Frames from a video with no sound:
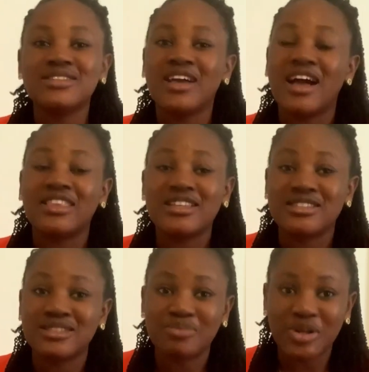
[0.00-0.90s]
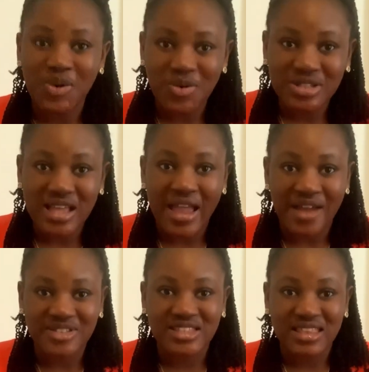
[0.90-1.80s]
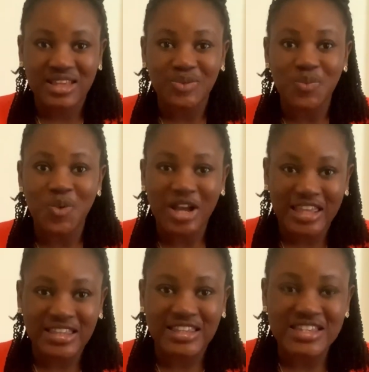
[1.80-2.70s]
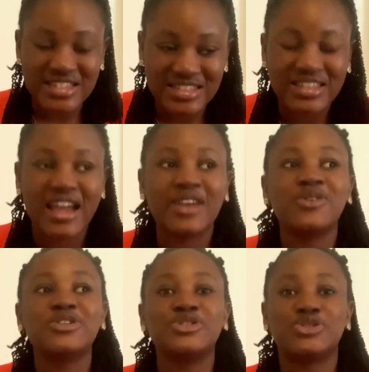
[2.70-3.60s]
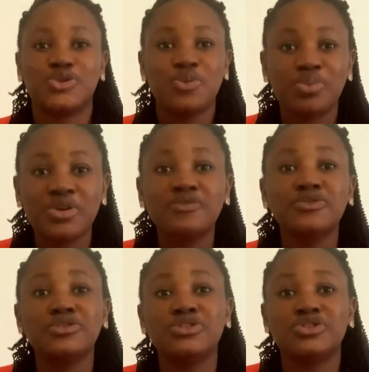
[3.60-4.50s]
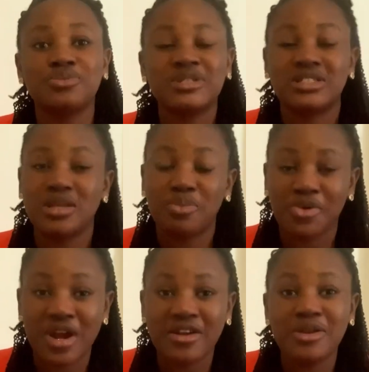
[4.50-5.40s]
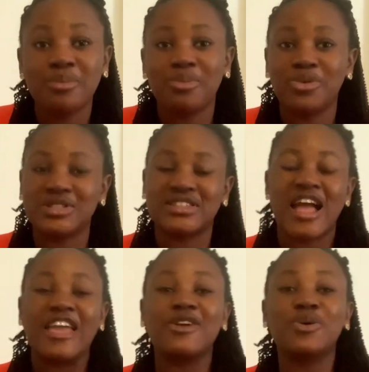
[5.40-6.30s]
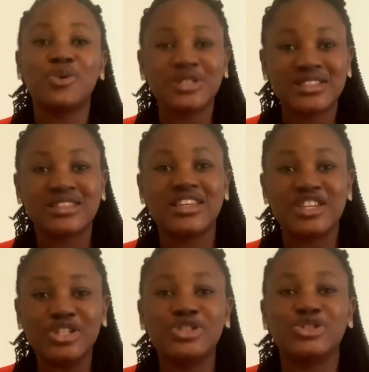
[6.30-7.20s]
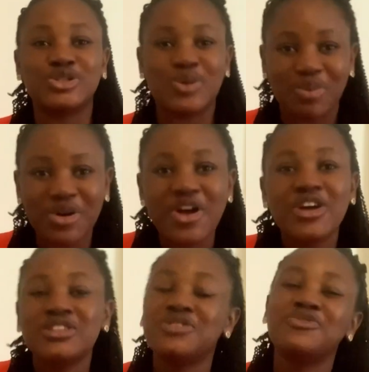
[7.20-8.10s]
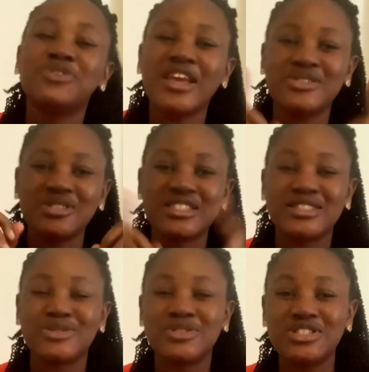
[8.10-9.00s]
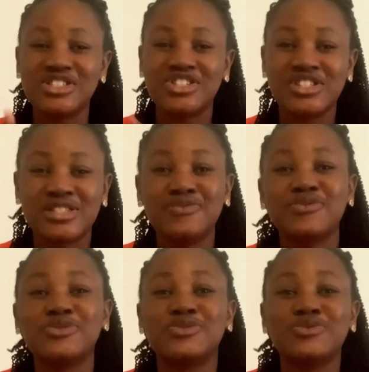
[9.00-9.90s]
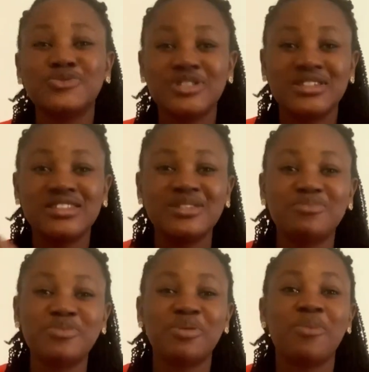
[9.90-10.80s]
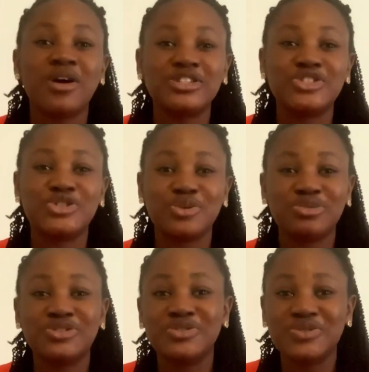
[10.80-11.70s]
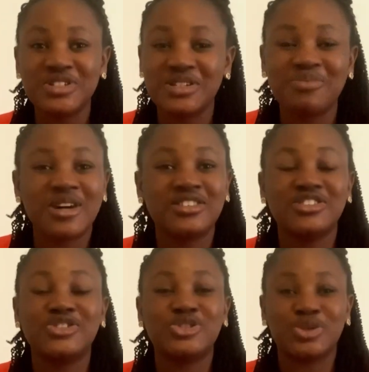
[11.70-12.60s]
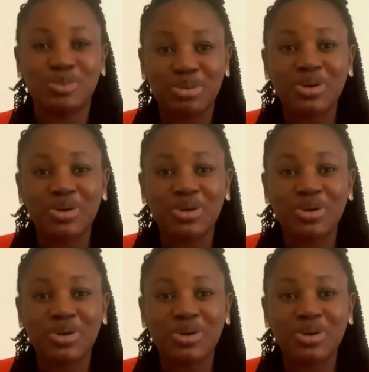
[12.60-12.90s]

and that is because I have started working. Yes, I got a job, even though the job is temporary, but I got a job. So if you like to listen to this gist, you want to know the deep about this job, the real deal about this job,